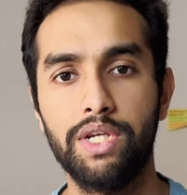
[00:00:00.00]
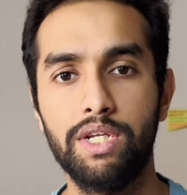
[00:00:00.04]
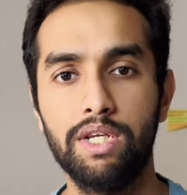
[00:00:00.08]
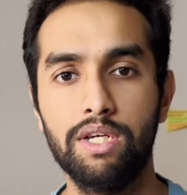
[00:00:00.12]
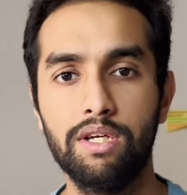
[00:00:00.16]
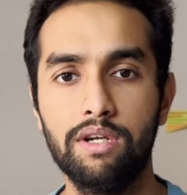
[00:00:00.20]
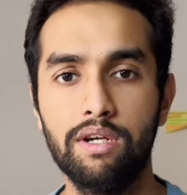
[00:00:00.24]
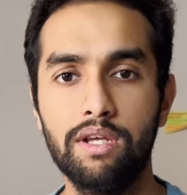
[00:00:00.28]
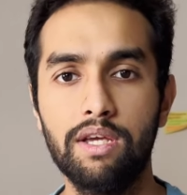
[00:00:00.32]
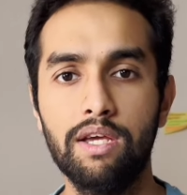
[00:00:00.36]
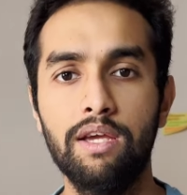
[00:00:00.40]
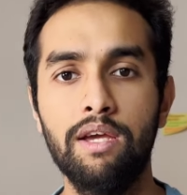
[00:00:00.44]

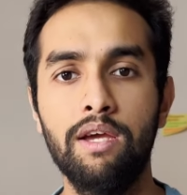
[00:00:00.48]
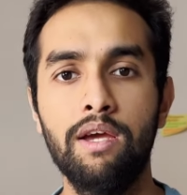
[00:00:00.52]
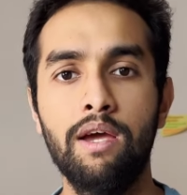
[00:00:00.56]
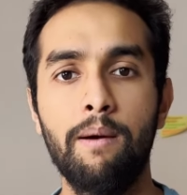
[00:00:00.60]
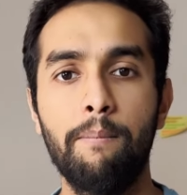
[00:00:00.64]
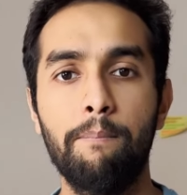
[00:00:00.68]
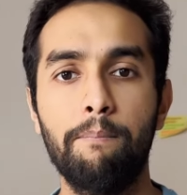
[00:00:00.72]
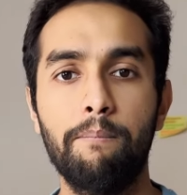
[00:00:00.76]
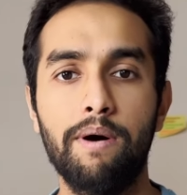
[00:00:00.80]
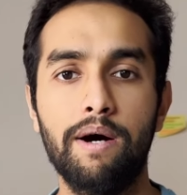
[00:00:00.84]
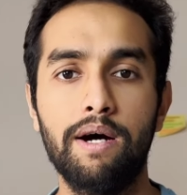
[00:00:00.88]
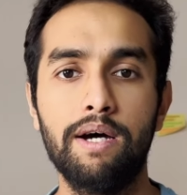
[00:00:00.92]
degree.
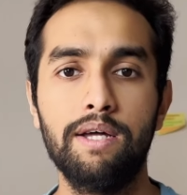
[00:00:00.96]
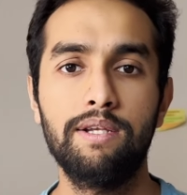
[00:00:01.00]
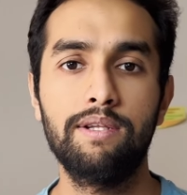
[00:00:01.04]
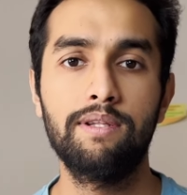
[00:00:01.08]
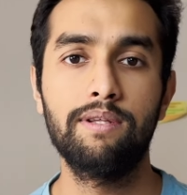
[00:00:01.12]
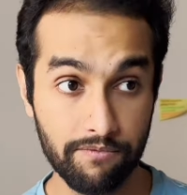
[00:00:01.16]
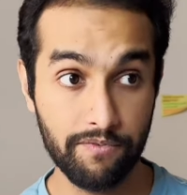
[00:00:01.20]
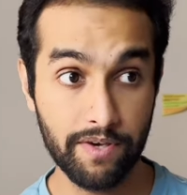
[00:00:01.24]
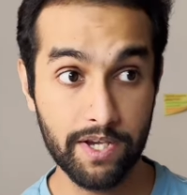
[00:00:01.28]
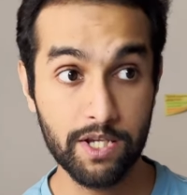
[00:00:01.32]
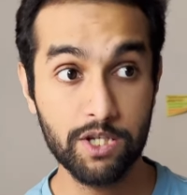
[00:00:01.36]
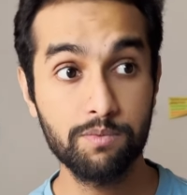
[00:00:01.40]

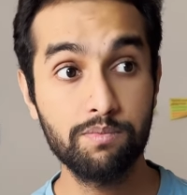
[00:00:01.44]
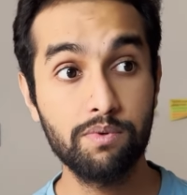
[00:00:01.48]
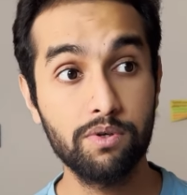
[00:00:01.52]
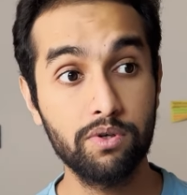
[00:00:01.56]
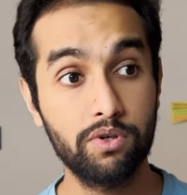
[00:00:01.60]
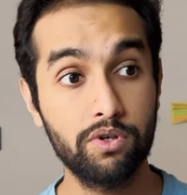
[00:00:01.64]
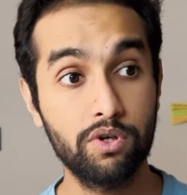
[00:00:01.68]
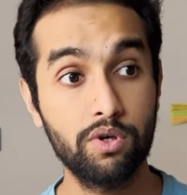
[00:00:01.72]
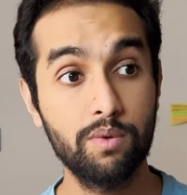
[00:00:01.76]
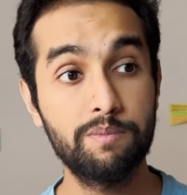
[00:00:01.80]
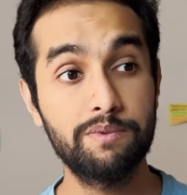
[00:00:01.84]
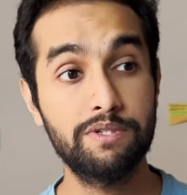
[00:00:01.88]
But Facebook
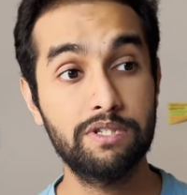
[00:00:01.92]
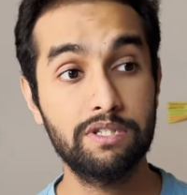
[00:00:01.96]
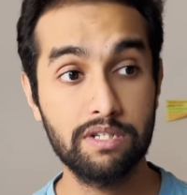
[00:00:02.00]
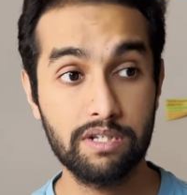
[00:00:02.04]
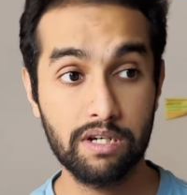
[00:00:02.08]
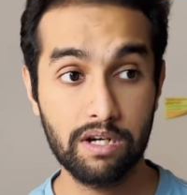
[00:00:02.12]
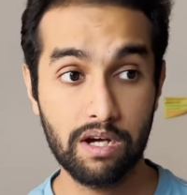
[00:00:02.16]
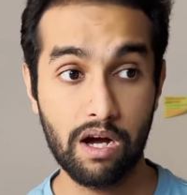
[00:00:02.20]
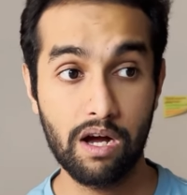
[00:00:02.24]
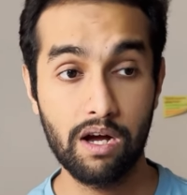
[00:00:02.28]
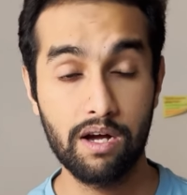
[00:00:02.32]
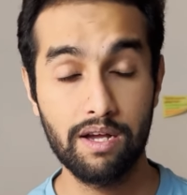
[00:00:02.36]
groups
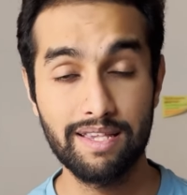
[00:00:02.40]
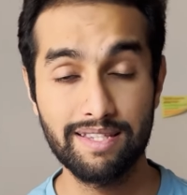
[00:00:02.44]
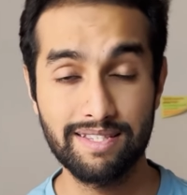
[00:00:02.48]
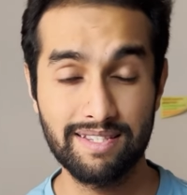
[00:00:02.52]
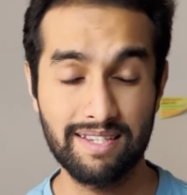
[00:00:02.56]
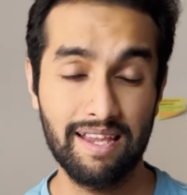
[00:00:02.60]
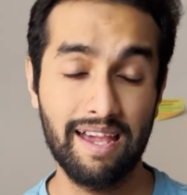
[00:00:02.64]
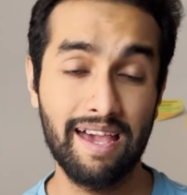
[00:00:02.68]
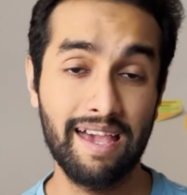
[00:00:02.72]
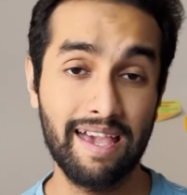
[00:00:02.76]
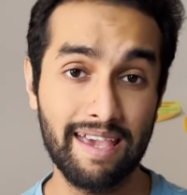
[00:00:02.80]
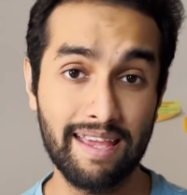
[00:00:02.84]
is
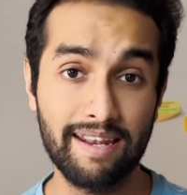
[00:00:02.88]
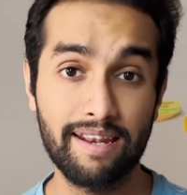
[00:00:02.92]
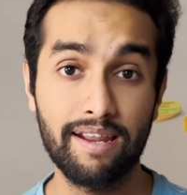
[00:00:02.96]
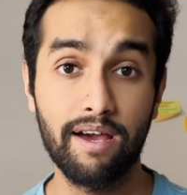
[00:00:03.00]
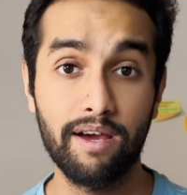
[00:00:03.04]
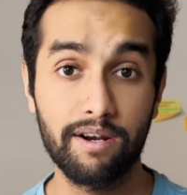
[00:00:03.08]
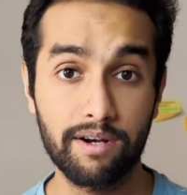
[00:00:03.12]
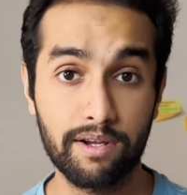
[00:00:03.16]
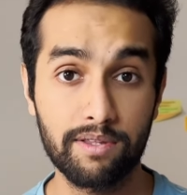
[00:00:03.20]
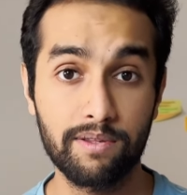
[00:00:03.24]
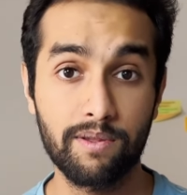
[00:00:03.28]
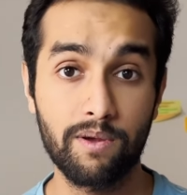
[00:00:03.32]

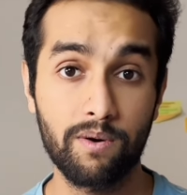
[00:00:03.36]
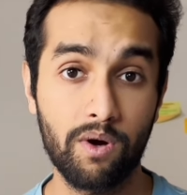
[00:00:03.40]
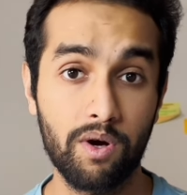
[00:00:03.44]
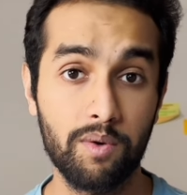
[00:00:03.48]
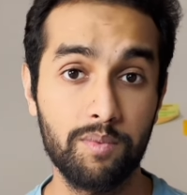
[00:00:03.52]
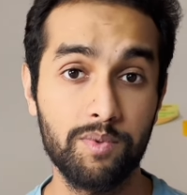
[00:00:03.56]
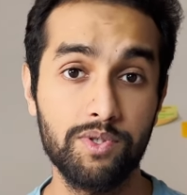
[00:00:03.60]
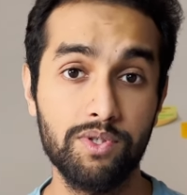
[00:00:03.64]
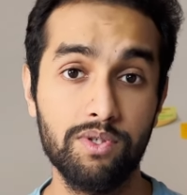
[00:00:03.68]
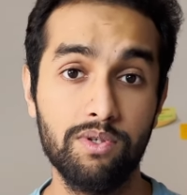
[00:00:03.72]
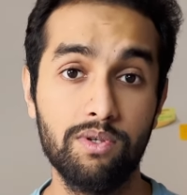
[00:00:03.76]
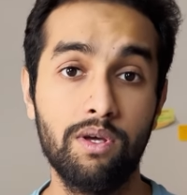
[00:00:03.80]
another
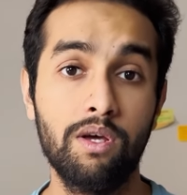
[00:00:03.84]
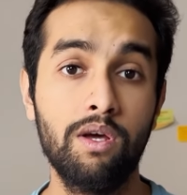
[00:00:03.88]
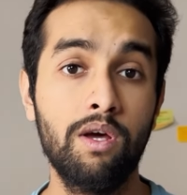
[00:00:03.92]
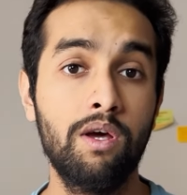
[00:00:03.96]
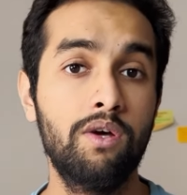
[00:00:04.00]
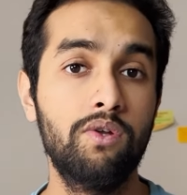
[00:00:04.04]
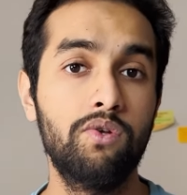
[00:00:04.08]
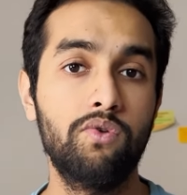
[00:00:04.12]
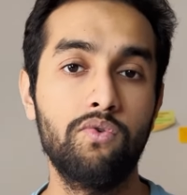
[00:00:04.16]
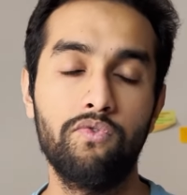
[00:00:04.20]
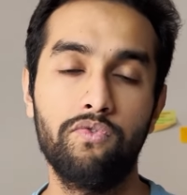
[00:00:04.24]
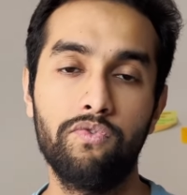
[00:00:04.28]
option
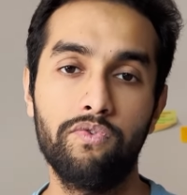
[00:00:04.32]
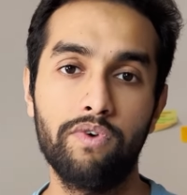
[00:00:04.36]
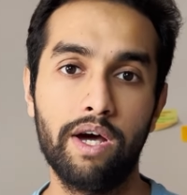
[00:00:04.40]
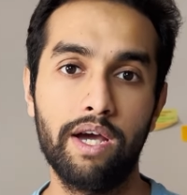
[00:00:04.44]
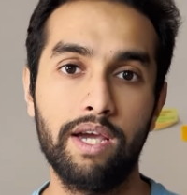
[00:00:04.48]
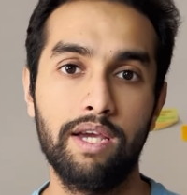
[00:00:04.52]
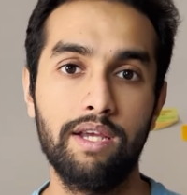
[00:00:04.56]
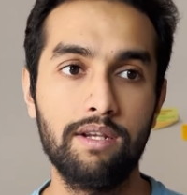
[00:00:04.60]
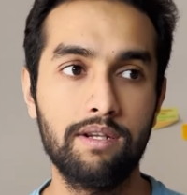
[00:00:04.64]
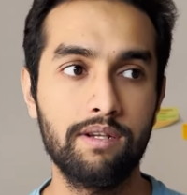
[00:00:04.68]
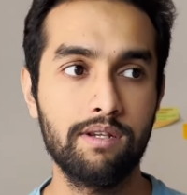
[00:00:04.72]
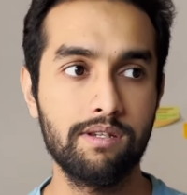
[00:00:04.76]
to
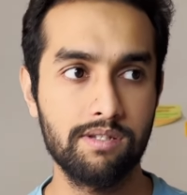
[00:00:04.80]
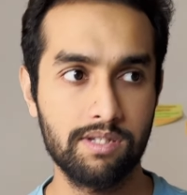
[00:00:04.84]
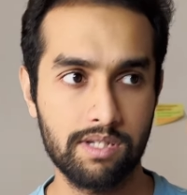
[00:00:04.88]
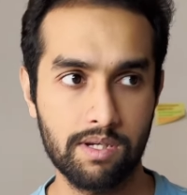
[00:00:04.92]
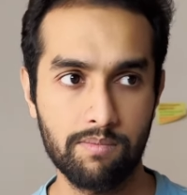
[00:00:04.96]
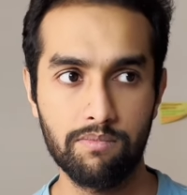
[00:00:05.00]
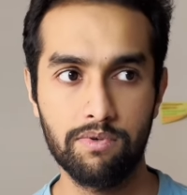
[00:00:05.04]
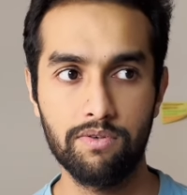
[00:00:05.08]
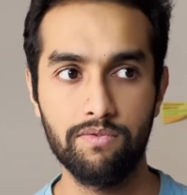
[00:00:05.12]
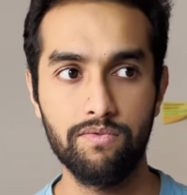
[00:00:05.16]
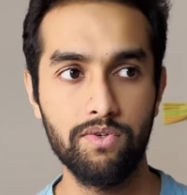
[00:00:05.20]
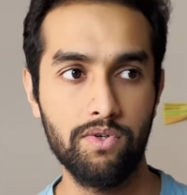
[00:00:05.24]
find some
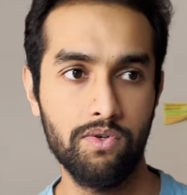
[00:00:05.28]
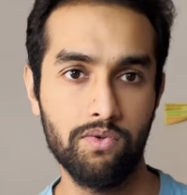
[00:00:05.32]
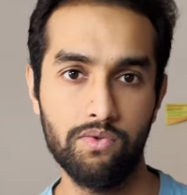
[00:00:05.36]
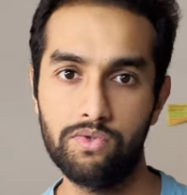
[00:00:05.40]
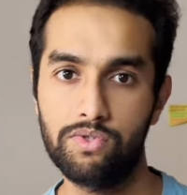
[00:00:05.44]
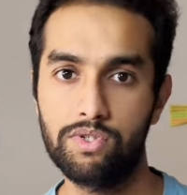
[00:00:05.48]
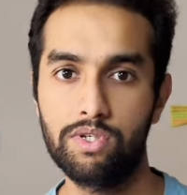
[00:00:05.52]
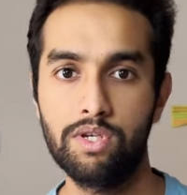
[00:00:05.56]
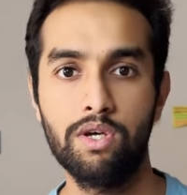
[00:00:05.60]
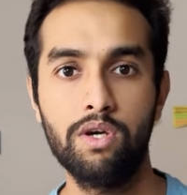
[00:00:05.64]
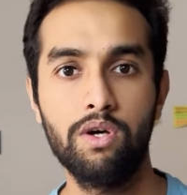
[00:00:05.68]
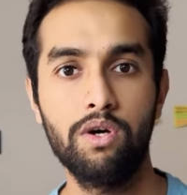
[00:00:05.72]

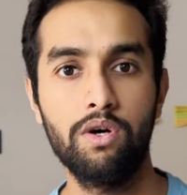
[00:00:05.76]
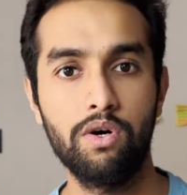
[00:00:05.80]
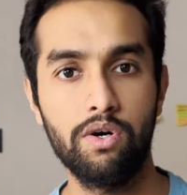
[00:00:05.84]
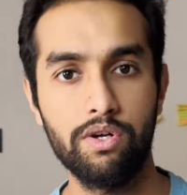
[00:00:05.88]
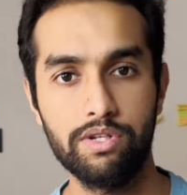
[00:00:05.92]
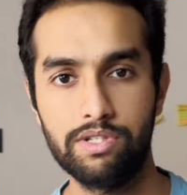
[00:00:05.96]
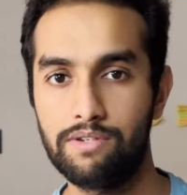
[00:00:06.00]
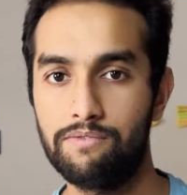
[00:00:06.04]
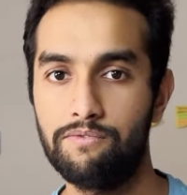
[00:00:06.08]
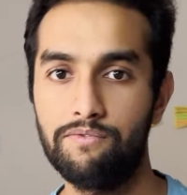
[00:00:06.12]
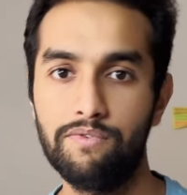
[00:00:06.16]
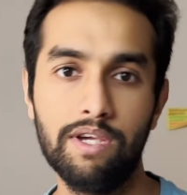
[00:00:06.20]
reviews or
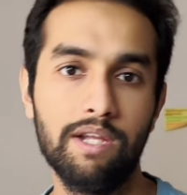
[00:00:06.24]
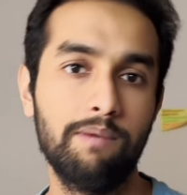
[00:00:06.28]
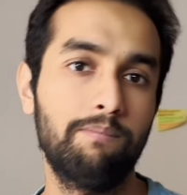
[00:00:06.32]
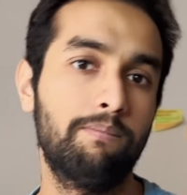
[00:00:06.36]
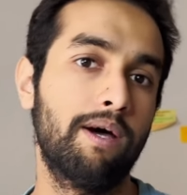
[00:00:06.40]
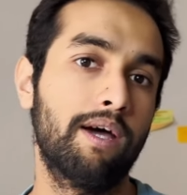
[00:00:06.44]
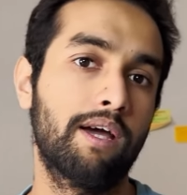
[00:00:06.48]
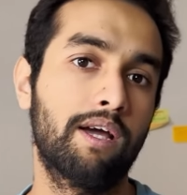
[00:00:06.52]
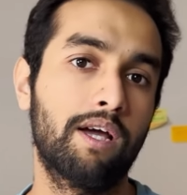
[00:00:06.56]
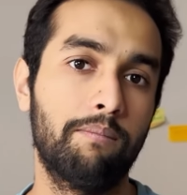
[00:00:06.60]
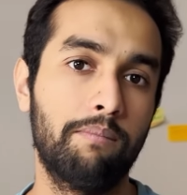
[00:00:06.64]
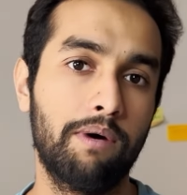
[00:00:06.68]
some
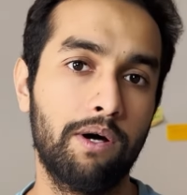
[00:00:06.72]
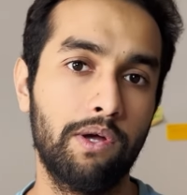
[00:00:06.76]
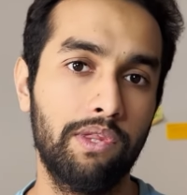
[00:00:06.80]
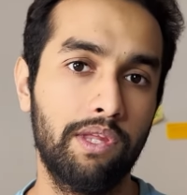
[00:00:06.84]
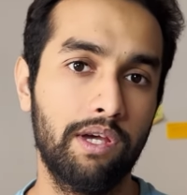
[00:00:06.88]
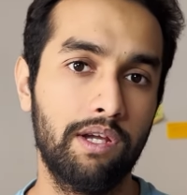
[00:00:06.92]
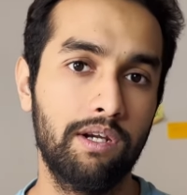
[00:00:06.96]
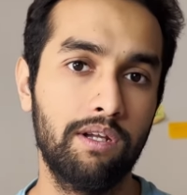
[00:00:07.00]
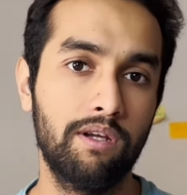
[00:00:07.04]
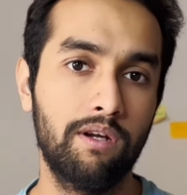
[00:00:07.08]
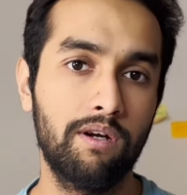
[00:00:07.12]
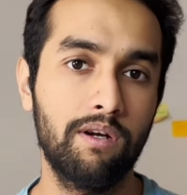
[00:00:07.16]
feedback about
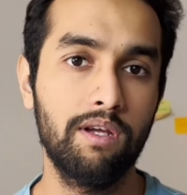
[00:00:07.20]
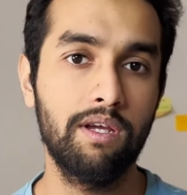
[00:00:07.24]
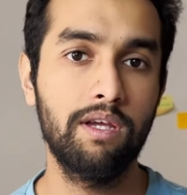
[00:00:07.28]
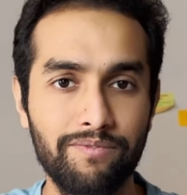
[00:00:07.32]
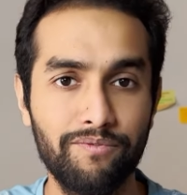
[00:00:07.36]
that degree.